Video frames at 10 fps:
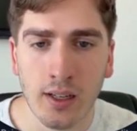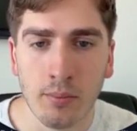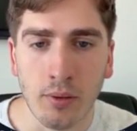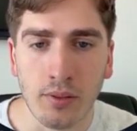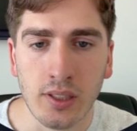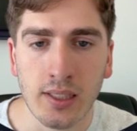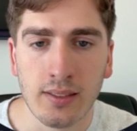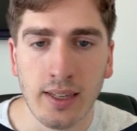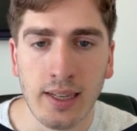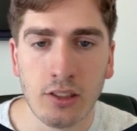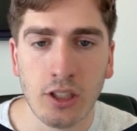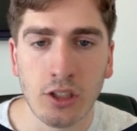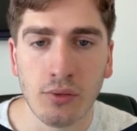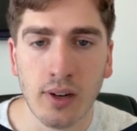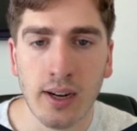but we've seen a daily
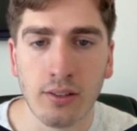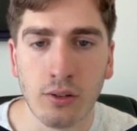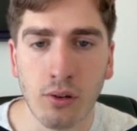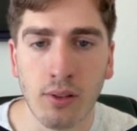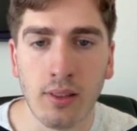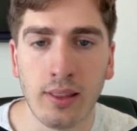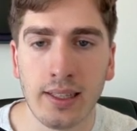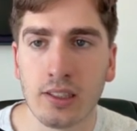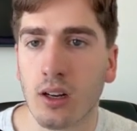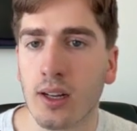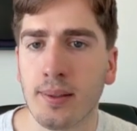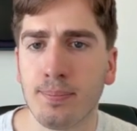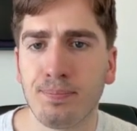change of character on this high.